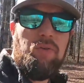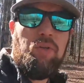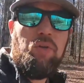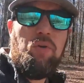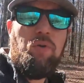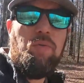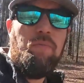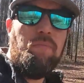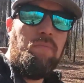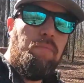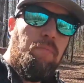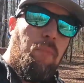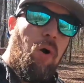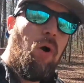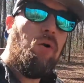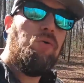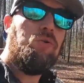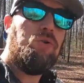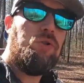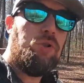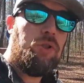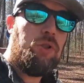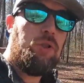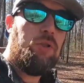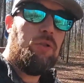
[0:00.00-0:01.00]
you
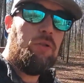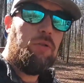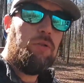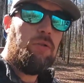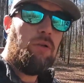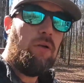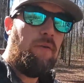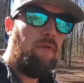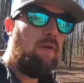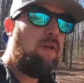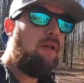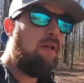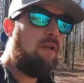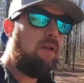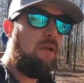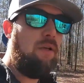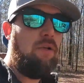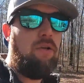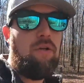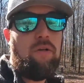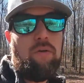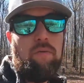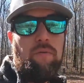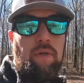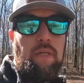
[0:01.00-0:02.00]
most of
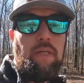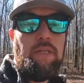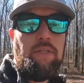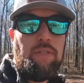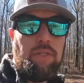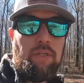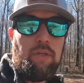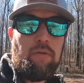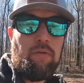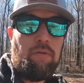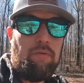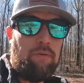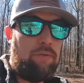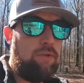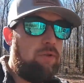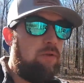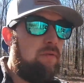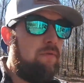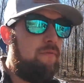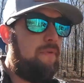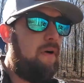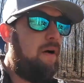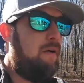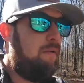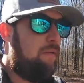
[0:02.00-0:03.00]
anything you're going to need. General is
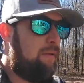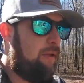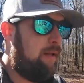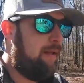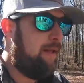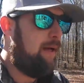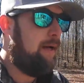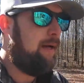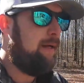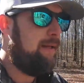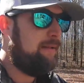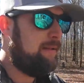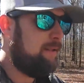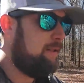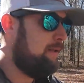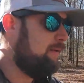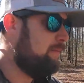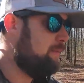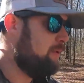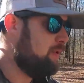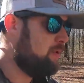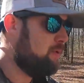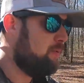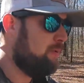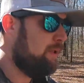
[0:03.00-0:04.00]
going to fall in the lines
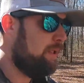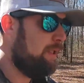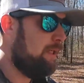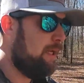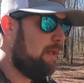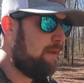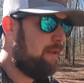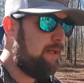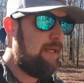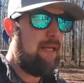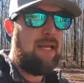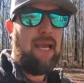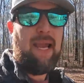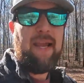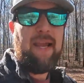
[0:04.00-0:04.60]
of between, I think,